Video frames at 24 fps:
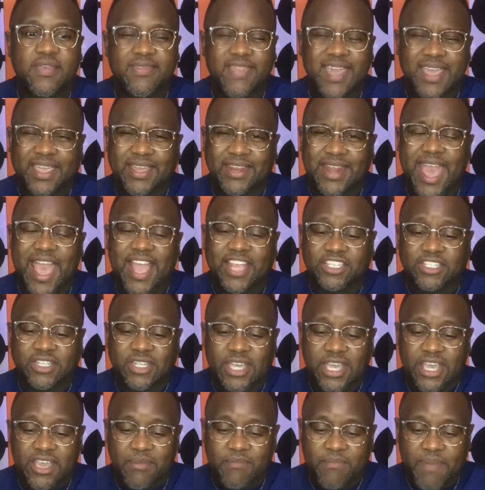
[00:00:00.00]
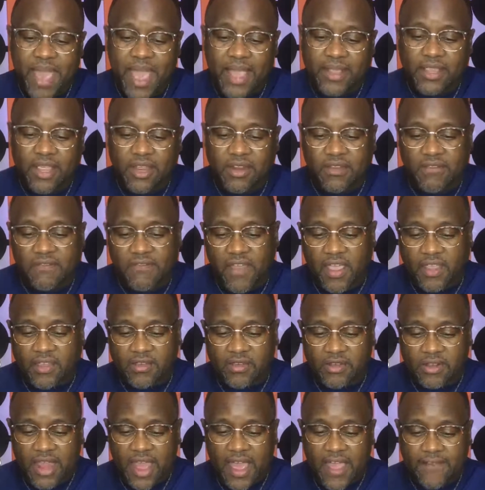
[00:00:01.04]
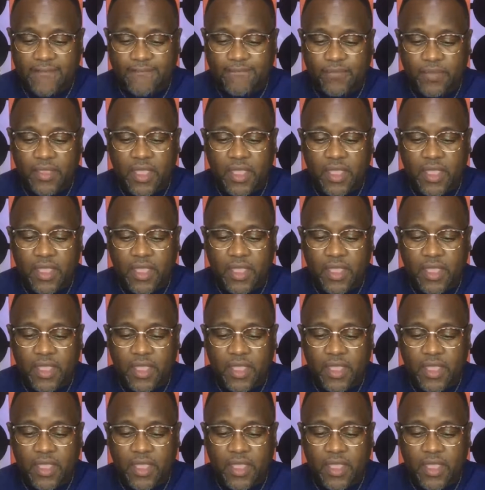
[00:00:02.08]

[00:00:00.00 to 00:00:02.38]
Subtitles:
that can actually impact and affect your life.